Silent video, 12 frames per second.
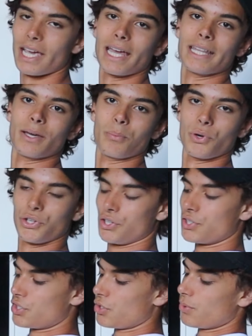And then what you
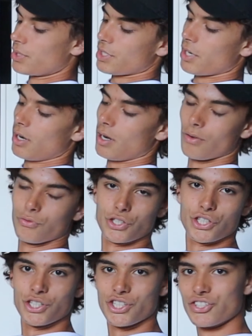can do with a calf,
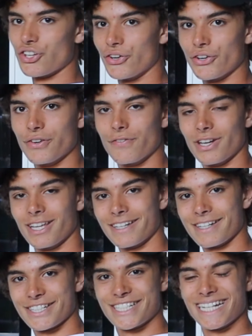which is so good for like
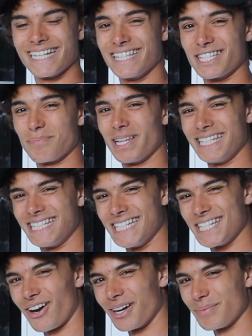shin splinty
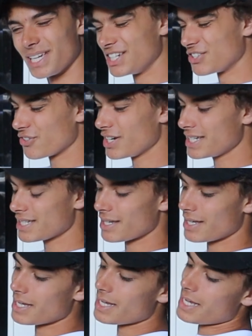type injuries,
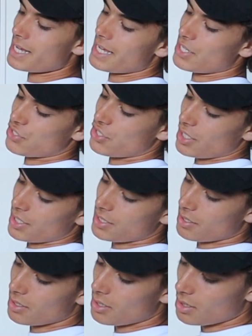is just